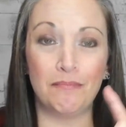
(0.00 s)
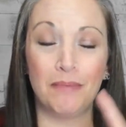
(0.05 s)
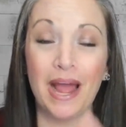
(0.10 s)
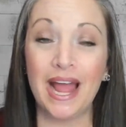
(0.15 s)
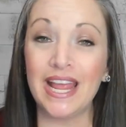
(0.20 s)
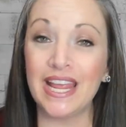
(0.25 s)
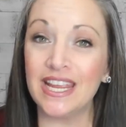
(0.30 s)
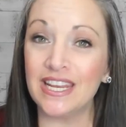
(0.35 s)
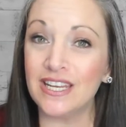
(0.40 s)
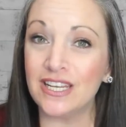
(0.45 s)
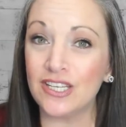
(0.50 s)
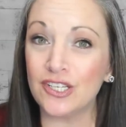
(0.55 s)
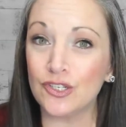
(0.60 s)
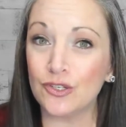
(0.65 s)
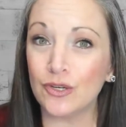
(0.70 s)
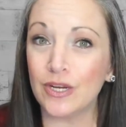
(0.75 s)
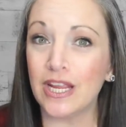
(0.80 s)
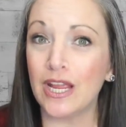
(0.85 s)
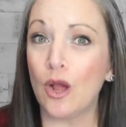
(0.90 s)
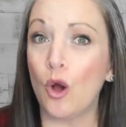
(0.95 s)
by
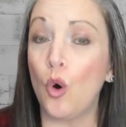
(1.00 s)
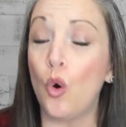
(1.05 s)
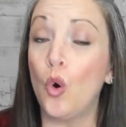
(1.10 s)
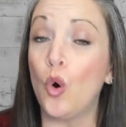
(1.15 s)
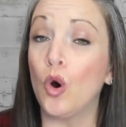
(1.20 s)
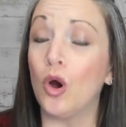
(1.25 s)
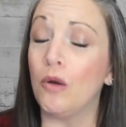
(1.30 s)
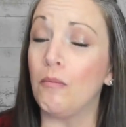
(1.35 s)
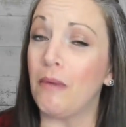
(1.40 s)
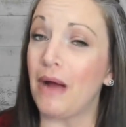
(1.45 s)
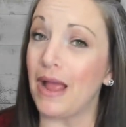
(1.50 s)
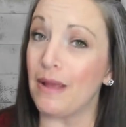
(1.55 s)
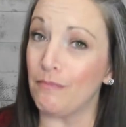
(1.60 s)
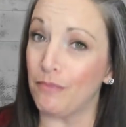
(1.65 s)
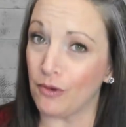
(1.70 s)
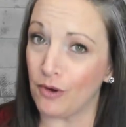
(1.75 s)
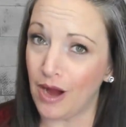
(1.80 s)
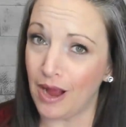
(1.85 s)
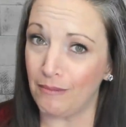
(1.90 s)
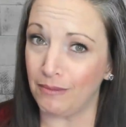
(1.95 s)
industry, or by
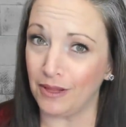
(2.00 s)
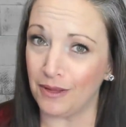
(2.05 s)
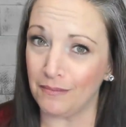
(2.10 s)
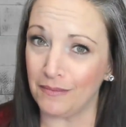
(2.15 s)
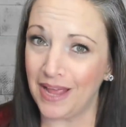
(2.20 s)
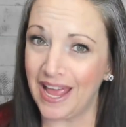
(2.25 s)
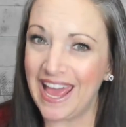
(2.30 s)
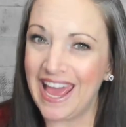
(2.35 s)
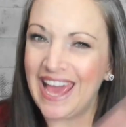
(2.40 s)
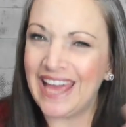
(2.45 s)
problem.